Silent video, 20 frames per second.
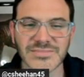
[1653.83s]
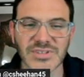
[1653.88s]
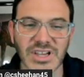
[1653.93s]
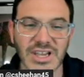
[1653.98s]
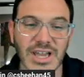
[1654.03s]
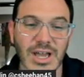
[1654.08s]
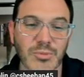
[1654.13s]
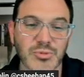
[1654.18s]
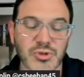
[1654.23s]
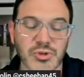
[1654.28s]

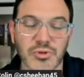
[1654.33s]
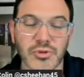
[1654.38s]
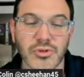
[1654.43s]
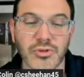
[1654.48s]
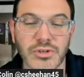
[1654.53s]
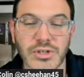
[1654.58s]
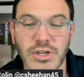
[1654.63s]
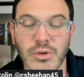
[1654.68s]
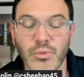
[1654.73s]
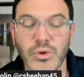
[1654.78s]

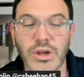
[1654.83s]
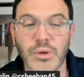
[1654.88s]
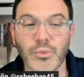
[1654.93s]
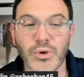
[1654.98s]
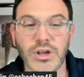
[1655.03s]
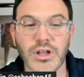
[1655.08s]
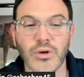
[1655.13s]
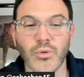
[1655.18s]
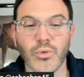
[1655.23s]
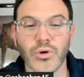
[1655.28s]
Absolutely. And
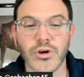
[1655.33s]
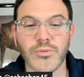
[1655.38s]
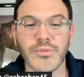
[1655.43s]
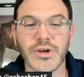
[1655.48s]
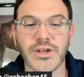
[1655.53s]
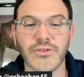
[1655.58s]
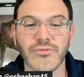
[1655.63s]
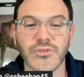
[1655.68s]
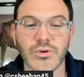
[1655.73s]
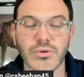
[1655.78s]
what I'll warn
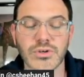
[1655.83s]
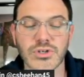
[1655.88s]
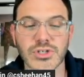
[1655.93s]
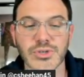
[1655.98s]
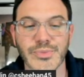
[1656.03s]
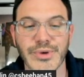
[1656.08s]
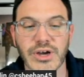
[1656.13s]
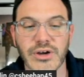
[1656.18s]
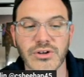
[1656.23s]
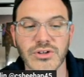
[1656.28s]
my viewers
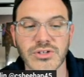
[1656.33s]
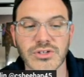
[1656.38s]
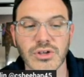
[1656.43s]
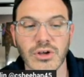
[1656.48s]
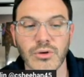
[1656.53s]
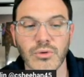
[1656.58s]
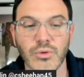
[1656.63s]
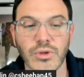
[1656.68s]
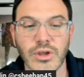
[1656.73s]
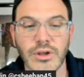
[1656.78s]
about is
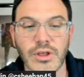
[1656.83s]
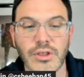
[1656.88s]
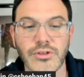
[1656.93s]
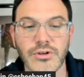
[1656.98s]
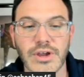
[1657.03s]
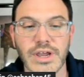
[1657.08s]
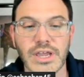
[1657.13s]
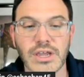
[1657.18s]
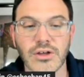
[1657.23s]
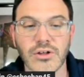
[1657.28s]
another
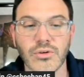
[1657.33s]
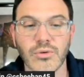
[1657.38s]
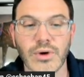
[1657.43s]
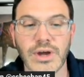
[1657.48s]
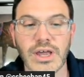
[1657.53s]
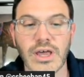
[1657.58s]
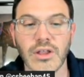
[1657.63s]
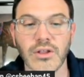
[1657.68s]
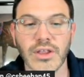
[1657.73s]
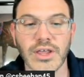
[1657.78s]
angle
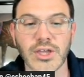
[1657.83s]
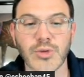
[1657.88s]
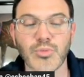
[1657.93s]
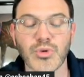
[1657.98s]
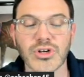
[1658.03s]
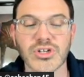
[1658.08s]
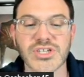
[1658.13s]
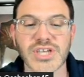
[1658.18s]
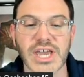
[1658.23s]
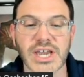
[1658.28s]
why I like
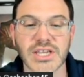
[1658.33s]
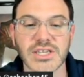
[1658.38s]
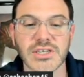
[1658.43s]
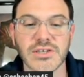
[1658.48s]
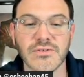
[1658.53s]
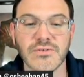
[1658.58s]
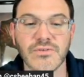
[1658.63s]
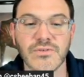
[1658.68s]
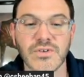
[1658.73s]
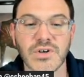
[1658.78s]

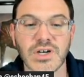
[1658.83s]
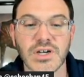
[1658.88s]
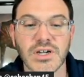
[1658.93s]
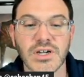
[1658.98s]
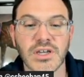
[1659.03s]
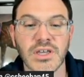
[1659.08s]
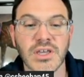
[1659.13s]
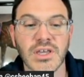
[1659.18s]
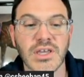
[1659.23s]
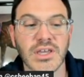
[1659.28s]
Protective
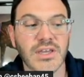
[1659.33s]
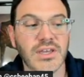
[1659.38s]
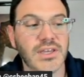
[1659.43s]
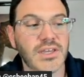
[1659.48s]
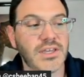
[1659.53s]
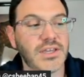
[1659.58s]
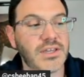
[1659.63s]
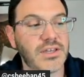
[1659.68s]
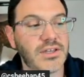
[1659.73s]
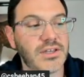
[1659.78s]

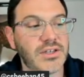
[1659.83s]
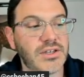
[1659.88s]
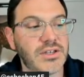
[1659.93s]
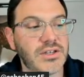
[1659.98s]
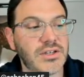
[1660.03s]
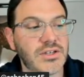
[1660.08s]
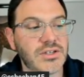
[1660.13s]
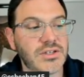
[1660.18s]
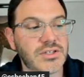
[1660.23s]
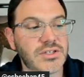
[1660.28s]

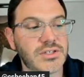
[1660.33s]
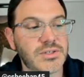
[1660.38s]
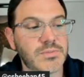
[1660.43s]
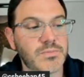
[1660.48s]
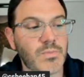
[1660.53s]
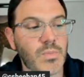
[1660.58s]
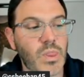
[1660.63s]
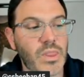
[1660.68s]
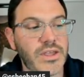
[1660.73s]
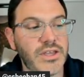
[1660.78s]
is
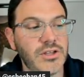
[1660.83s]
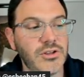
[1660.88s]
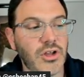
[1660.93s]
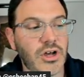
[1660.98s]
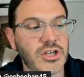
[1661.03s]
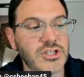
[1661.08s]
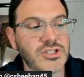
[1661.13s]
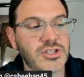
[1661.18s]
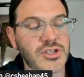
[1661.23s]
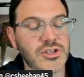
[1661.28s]
he
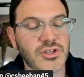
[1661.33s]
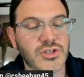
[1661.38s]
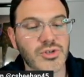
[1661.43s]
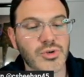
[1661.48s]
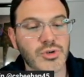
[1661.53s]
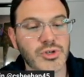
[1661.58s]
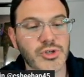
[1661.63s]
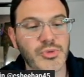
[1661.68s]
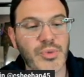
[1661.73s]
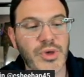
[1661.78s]
lost to this
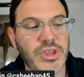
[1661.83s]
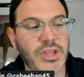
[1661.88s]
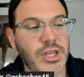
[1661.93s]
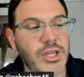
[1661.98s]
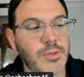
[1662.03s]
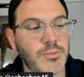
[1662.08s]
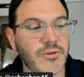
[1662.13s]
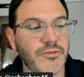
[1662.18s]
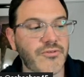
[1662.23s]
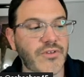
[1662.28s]
horse by the
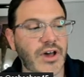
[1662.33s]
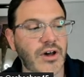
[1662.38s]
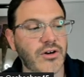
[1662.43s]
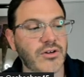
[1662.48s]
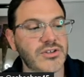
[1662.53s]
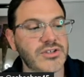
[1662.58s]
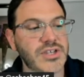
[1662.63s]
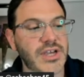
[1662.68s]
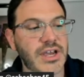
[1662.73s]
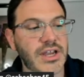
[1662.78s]
name of
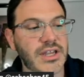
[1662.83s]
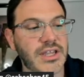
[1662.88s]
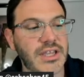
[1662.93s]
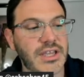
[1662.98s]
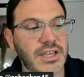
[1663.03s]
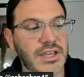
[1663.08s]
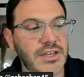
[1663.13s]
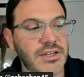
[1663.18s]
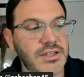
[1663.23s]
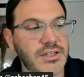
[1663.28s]
Valentine
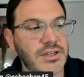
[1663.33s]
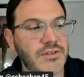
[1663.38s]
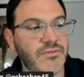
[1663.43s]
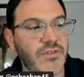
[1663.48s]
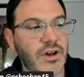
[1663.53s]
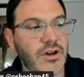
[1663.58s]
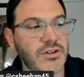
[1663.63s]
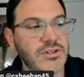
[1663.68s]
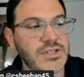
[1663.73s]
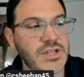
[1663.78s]
Candy, and
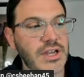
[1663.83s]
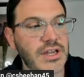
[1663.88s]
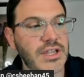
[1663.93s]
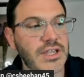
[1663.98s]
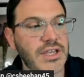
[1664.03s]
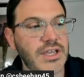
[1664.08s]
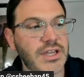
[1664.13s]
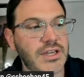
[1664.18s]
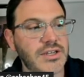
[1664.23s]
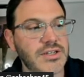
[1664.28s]
Valentine
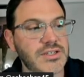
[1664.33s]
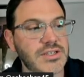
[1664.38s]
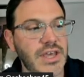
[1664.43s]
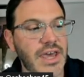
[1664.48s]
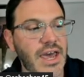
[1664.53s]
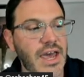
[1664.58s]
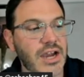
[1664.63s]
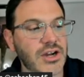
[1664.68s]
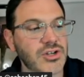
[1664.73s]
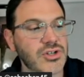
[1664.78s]
Candy is
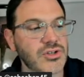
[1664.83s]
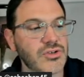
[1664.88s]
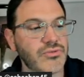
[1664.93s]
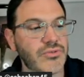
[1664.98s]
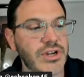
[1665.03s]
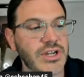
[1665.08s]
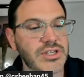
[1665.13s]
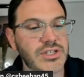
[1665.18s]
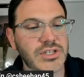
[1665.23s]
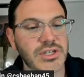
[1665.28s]
actually
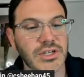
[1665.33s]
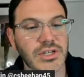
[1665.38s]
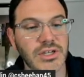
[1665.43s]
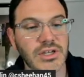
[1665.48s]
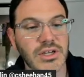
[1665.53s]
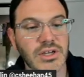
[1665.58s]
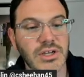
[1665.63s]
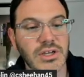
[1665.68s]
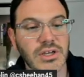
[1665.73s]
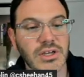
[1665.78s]
racing
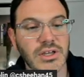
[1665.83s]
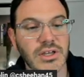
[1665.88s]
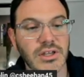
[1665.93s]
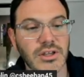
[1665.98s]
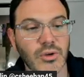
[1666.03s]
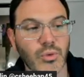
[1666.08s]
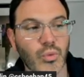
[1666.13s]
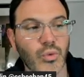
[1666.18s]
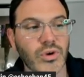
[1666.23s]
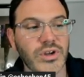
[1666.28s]
in
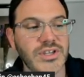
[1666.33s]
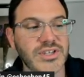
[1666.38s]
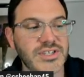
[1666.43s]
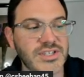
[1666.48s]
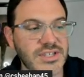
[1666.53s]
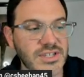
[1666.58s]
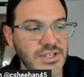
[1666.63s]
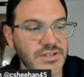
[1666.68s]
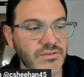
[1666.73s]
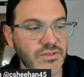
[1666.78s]
the Woody
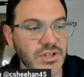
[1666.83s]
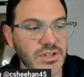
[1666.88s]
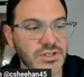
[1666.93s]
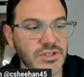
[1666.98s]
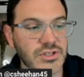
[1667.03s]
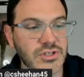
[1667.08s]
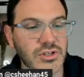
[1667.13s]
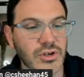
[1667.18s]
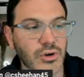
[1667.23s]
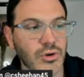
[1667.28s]

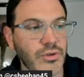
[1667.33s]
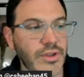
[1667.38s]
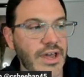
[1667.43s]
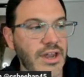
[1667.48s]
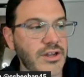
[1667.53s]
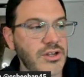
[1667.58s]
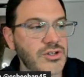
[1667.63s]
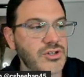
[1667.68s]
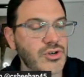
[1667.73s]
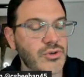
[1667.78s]
Stevens. So that
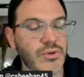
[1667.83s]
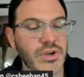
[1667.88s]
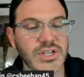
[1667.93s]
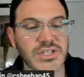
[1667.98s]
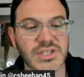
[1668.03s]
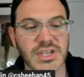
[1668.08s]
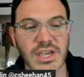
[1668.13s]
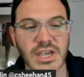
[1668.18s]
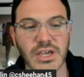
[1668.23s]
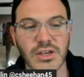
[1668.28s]
is your
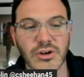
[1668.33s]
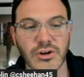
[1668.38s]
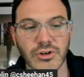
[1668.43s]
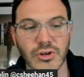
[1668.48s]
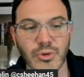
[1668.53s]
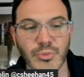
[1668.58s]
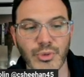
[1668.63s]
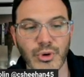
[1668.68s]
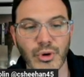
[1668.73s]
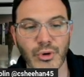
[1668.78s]
race 8 on
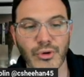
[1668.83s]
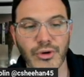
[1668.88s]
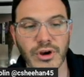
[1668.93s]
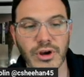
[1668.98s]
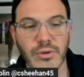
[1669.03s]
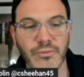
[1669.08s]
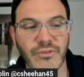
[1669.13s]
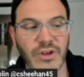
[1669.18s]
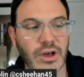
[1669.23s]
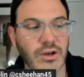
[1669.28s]
your
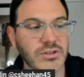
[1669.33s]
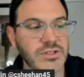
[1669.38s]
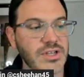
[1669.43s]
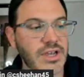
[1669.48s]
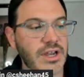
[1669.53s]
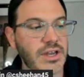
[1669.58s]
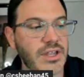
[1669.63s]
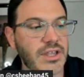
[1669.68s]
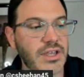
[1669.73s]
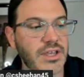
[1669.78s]
program.
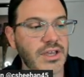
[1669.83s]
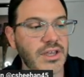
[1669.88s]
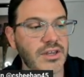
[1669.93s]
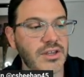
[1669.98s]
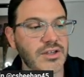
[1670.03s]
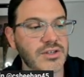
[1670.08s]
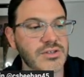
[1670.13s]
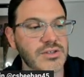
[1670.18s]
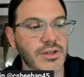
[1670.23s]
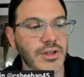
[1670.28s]
Valentine
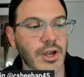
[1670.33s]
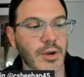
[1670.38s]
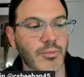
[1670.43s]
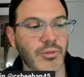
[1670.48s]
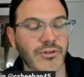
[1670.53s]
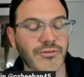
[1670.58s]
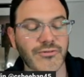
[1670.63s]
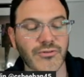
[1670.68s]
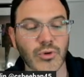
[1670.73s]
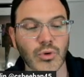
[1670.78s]
Candy is the
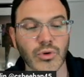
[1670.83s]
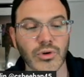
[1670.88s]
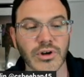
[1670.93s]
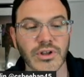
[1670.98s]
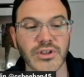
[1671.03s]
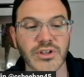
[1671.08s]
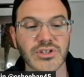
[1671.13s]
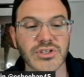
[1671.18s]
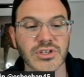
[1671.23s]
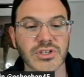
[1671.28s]
number 4,
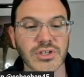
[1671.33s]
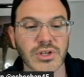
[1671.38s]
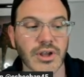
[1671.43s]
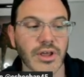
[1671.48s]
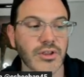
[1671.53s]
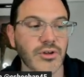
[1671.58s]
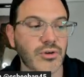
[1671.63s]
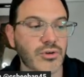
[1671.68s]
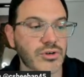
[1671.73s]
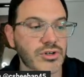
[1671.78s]
and this is
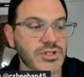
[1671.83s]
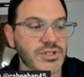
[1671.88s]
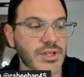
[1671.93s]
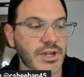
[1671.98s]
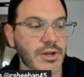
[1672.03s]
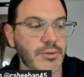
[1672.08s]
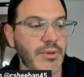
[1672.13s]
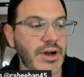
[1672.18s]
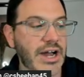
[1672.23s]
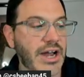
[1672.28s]
another horse that
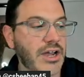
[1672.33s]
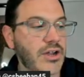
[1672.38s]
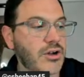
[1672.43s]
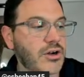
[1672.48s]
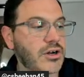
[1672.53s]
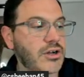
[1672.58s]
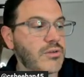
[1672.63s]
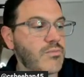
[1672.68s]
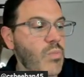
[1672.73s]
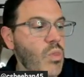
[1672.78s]
I'm high
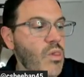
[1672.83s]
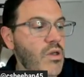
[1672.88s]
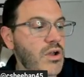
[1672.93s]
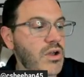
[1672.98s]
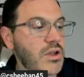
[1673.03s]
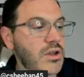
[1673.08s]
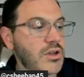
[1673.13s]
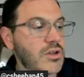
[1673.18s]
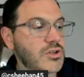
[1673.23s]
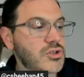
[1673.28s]
on.
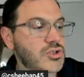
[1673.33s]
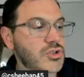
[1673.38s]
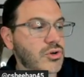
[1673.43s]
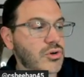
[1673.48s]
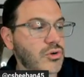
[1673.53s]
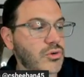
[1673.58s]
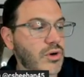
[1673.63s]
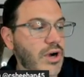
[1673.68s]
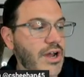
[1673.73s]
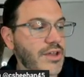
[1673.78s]

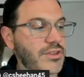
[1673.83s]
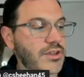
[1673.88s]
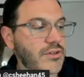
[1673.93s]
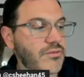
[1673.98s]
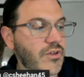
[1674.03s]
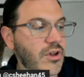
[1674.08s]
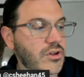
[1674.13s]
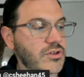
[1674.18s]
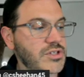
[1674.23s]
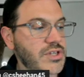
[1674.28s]
So I think
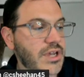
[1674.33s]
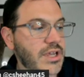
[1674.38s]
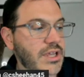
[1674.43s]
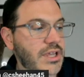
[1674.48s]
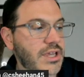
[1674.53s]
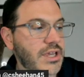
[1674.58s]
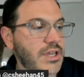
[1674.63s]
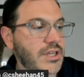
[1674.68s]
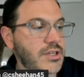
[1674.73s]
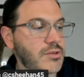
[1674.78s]
Valentine
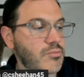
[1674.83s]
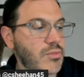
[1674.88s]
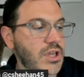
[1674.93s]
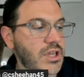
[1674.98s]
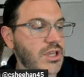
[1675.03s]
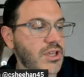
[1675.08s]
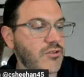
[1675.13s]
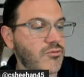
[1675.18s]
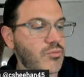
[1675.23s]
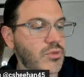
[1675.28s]
Candy may
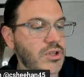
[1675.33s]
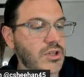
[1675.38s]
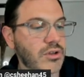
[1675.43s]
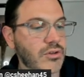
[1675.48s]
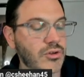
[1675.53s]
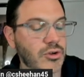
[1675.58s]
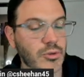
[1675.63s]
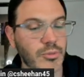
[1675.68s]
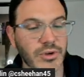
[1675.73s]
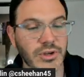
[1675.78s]
give me a
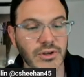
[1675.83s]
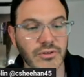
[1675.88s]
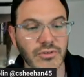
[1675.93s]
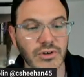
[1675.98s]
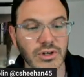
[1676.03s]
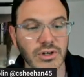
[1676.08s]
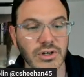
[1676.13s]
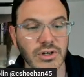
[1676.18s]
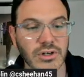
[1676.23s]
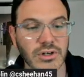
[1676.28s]
little bit of
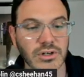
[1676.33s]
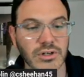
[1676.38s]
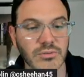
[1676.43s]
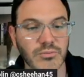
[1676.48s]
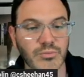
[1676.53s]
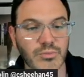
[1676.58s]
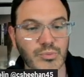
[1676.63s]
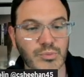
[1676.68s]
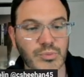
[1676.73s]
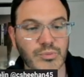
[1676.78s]
a
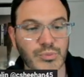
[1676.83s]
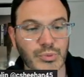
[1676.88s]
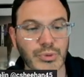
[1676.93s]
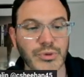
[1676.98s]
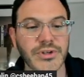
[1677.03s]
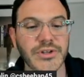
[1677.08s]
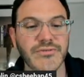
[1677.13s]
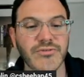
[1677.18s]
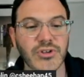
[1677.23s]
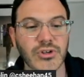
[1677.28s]

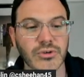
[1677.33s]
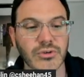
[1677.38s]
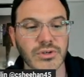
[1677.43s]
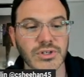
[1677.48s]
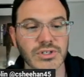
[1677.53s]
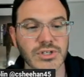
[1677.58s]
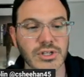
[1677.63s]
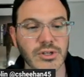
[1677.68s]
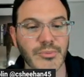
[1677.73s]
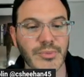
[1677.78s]
preview
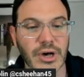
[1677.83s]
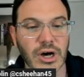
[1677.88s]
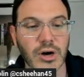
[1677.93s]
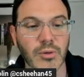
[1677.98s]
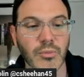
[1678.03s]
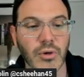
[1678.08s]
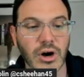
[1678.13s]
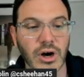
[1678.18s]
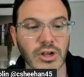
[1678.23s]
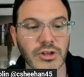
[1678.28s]
into the
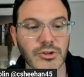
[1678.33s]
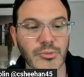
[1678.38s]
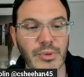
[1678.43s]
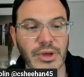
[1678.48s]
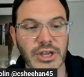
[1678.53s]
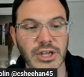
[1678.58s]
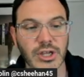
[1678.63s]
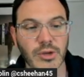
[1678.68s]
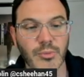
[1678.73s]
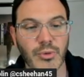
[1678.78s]
Belmont,
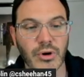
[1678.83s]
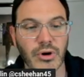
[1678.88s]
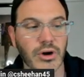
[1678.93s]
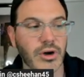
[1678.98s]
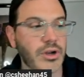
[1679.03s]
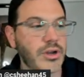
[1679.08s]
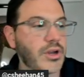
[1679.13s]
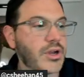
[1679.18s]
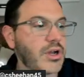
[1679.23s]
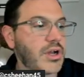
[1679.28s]
depending
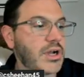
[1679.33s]
upon